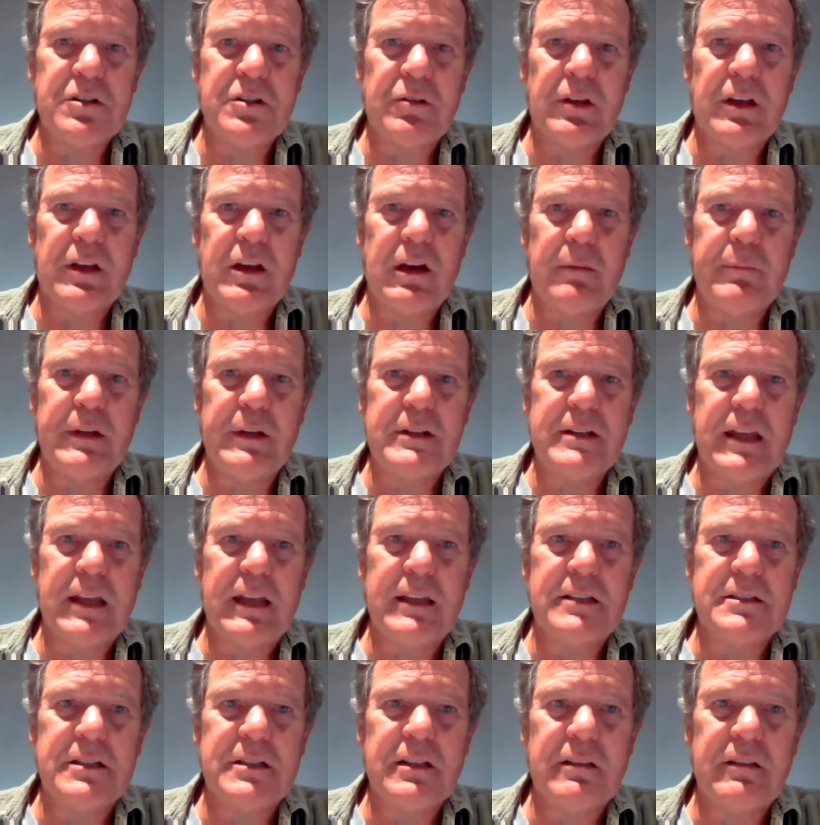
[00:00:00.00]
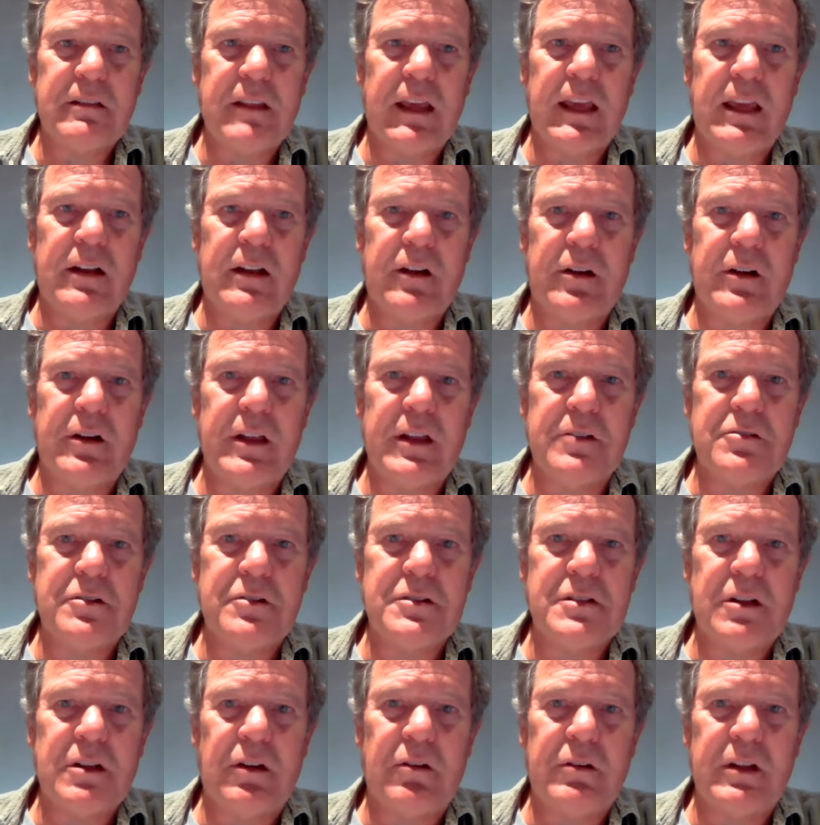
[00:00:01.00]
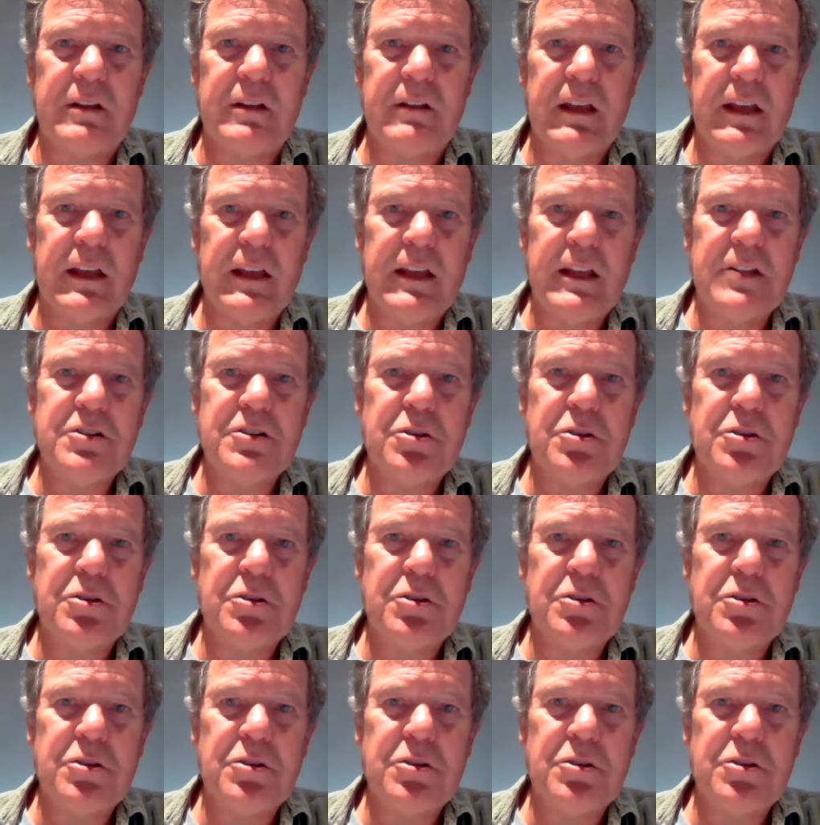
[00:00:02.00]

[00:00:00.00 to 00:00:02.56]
So the government takes it; they can earn interest on it, and